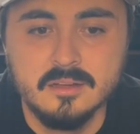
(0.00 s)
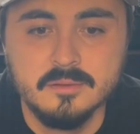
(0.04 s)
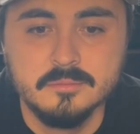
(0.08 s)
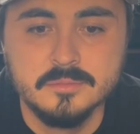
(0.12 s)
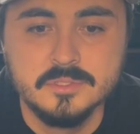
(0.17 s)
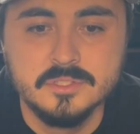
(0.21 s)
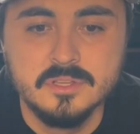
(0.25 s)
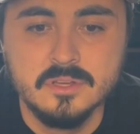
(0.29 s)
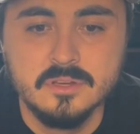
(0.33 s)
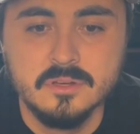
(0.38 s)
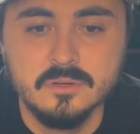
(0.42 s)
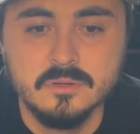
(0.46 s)

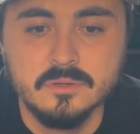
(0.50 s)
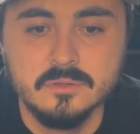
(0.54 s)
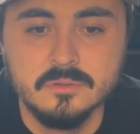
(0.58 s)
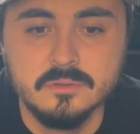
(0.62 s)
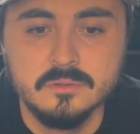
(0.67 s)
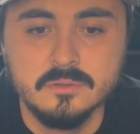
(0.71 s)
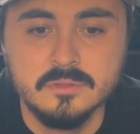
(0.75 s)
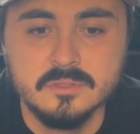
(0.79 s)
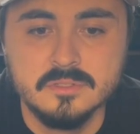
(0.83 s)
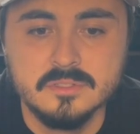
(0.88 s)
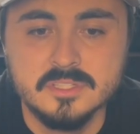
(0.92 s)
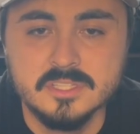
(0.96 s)

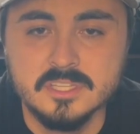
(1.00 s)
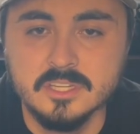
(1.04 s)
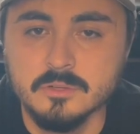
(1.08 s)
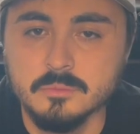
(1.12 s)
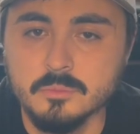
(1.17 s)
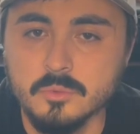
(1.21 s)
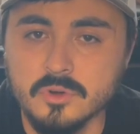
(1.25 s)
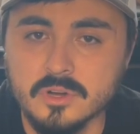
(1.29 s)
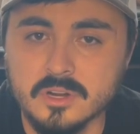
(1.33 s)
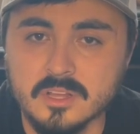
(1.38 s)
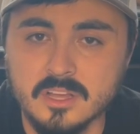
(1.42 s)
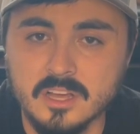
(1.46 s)
So still
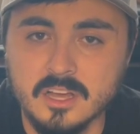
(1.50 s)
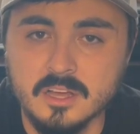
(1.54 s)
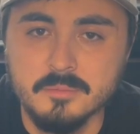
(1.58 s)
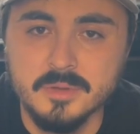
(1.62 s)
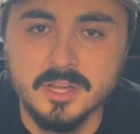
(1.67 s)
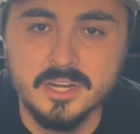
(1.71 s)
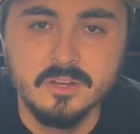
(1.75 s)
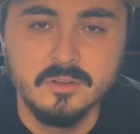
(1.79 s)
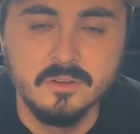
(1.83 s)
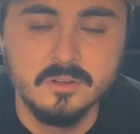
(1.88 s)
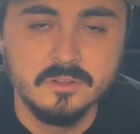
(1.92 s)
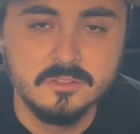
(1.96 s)
more to come. I
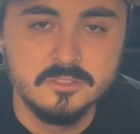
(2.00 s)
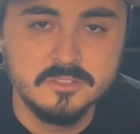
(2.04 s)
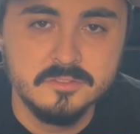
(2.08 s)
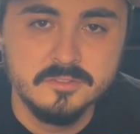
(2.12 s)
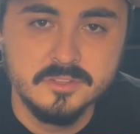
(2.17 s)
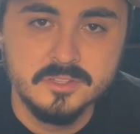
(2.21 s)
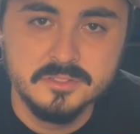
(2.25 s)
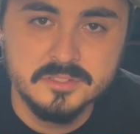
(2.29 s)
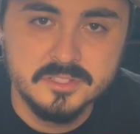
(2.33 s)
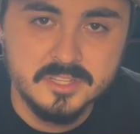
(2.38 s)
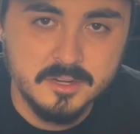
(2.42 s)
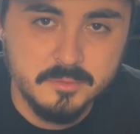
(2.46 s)
know
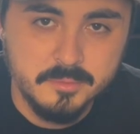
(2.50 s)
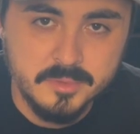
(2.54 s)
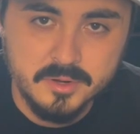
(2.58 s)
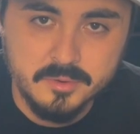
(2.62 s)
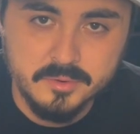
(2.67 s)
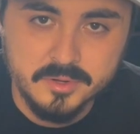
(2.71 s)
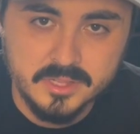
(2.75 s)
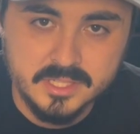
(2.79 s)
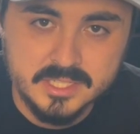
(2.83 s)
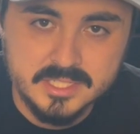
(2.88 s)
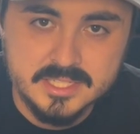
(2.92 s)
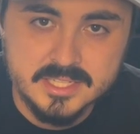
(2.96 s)
Ultraview is going to be
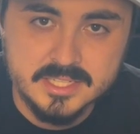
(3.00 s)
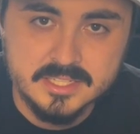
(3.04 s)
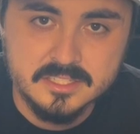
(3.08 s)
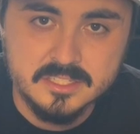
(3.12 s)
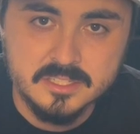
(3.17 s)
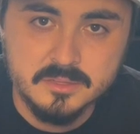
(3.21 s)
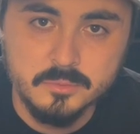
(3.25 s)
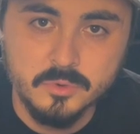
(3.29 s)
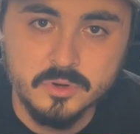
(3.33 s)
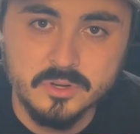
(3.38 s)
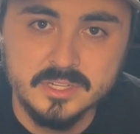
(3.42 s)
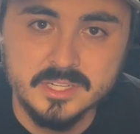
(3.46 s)
releasing
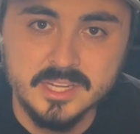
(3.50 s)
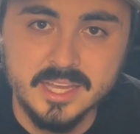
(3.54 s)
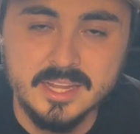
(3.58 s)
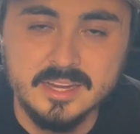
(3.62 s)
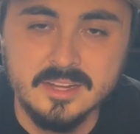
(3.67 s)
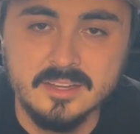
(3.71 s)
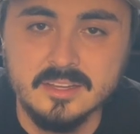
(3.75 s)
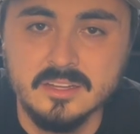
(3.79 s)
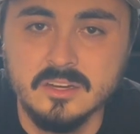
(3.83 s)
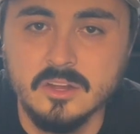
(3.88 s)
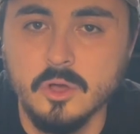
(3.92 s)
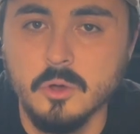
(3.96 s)
some more
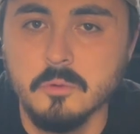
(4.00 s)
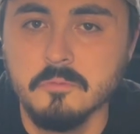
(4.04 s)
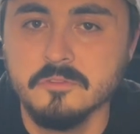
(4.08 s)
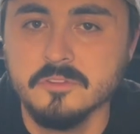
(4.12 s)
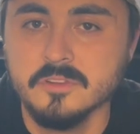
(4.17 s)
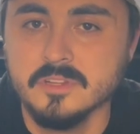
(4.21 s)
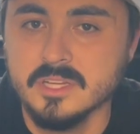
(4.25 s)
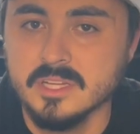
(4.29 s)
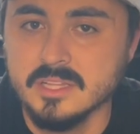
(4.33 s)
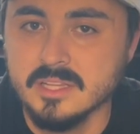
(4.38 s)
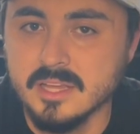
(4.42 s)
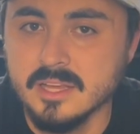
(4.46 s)
data, and
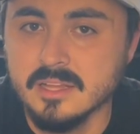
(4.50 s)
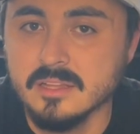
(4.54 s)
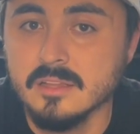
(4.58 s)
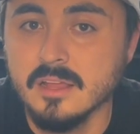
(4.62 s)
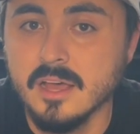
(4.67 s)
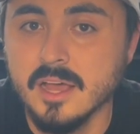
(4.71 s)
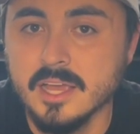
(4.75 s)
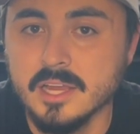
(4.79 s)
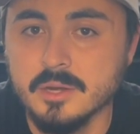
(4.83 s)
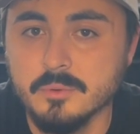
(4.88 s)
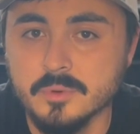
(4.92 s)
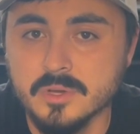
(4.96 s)
hopefully they
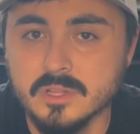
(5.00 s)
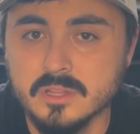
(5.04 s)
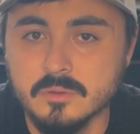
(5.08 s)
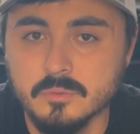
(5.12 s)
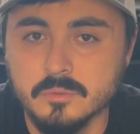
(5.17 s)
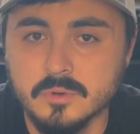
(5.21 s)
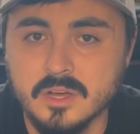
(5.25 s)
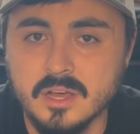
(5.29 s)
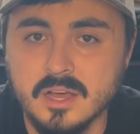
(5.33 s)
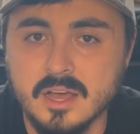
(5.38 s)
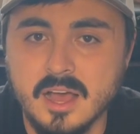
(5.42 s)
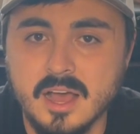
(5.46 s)
align with
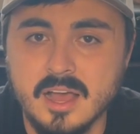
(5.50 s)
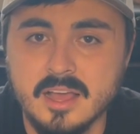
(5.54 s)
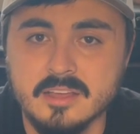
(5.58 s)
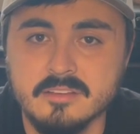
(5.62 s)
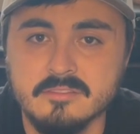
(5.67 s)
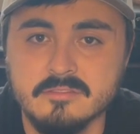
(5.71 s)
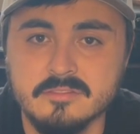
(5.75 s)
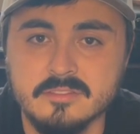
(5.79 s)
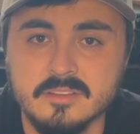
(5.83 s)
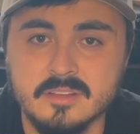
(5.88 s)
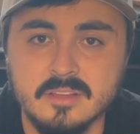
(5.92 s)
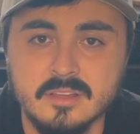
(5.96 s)
what
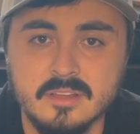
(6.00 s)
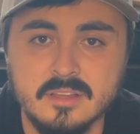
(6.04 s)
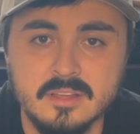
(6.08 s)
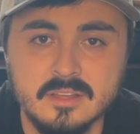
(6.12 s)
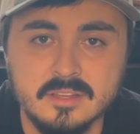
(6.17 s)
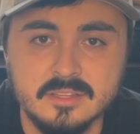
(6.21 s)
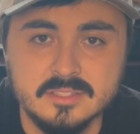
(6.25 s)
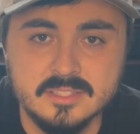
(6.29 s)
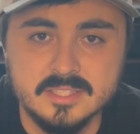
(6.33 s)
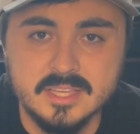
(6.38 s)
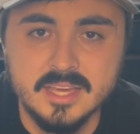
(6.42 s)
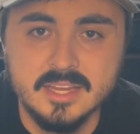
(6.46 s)
I've
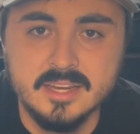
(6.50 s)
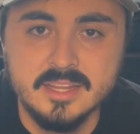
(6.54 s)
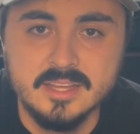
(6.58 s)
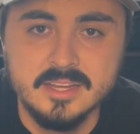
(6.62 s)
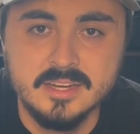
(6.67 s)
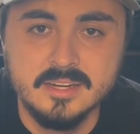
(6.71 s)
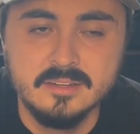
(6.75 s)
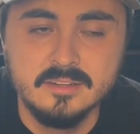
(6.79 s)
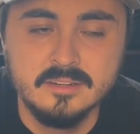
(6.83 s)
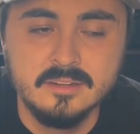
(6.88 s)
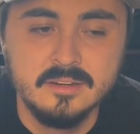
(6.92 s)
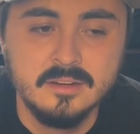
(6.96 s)
said
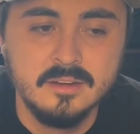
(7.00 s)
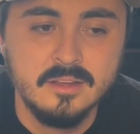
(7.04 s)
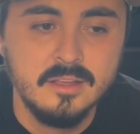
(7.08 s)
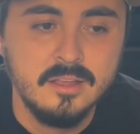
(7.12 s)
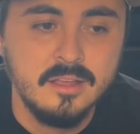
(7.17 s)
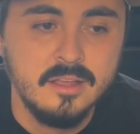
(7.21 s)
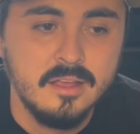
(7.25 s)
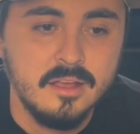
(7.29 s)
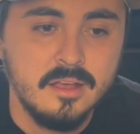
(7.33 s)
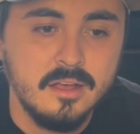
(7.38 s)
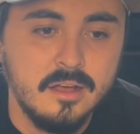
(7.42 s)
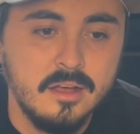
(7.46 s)
here.
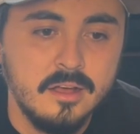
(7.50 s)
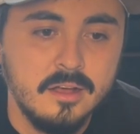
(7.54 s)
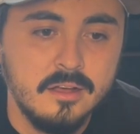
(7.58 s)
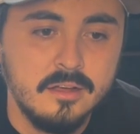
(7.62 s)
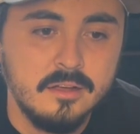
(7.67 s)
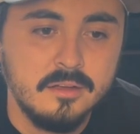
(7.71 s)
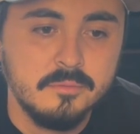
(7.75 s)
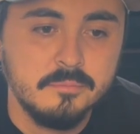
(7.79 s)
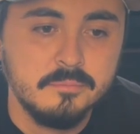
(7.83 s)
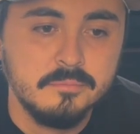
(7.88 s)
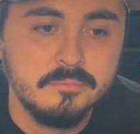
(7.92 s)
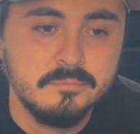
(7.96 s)

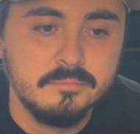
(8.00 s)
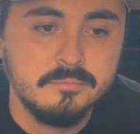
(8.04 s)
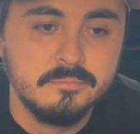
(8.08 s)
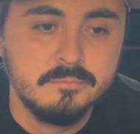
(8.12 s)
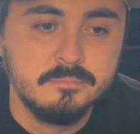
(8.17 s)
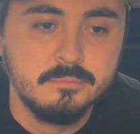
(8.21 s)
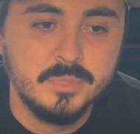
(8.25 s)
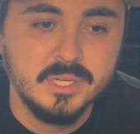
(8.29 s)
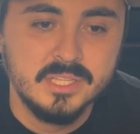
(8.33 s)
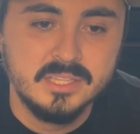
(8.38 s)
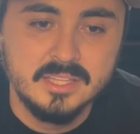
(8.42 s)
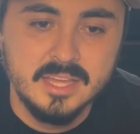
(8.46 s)

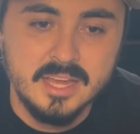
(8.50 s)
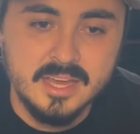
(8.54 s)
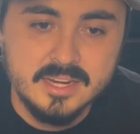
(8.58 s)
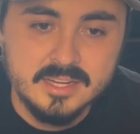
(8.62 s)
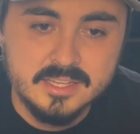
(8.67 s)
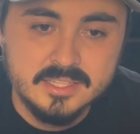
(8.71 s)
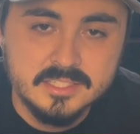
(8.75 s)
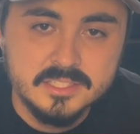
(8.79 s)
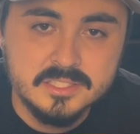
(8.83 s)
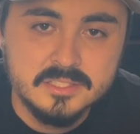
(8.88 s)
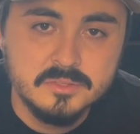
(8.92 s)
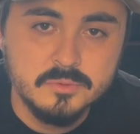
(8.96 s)
But that
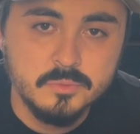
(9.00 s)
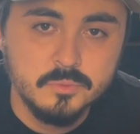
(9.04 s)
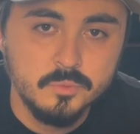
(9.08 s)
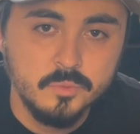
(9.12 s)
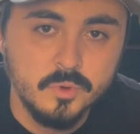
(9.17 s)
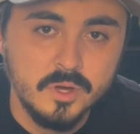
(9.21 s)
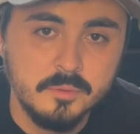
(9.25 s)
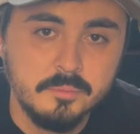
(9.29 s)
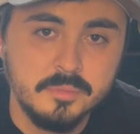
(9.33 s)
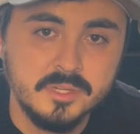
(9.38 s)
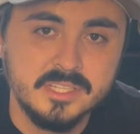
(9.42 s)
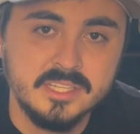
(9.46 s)
is
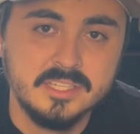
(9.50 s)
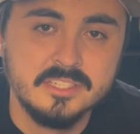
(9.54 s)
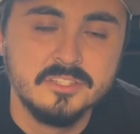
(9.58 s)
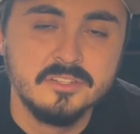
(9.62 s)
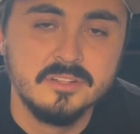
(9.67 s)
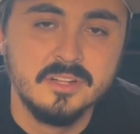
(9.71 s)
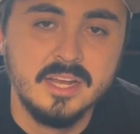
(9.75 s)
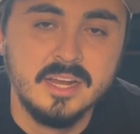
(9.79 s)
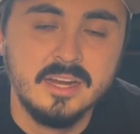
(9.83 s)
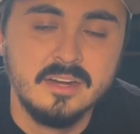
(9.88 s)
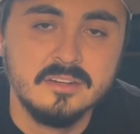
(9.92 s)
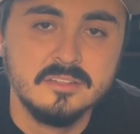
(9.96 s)
one
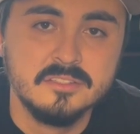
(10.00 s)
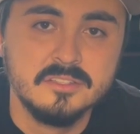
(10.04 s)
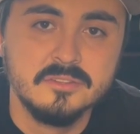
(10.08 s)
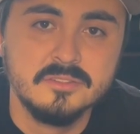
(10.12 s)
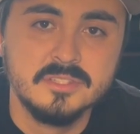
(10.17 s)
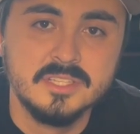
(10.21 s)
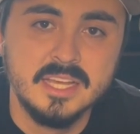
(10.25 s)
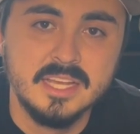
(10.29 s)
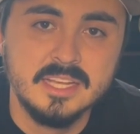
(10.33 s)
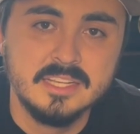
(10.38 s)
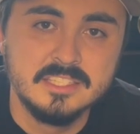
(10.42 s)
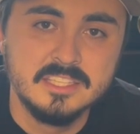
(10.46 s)
potential error. So
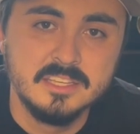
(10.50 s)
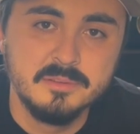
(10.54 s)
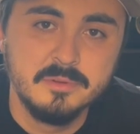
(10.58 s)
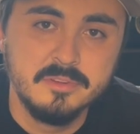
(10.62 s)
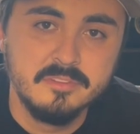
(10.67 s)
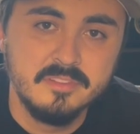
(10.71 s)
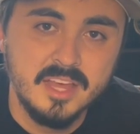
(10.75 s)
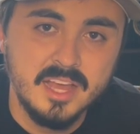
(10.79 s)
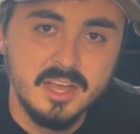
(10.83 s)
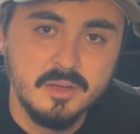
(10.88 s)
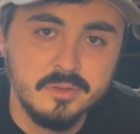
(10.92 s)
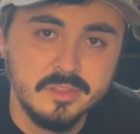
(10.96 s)
take some
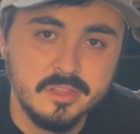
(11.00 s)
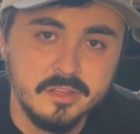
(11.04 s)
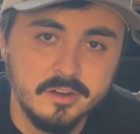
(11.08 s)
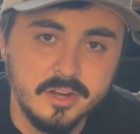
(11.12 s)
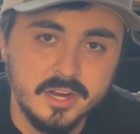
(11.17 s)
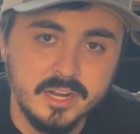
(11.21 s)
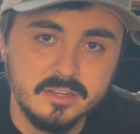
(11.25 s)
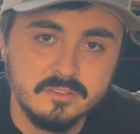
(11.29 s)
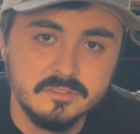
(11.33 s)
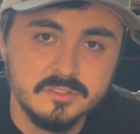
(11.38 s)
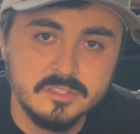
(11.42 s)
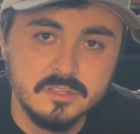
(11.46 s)
of that with a
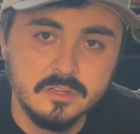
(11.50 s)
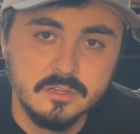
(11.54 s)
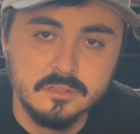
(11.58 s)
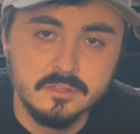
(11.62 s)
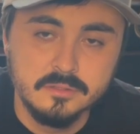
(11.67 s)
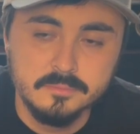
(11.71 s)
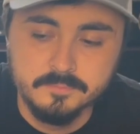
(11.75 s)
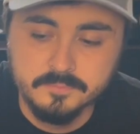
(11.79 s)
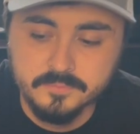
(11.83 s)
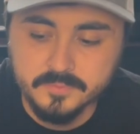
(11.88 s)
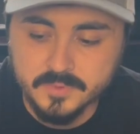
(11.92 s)
grain of salt.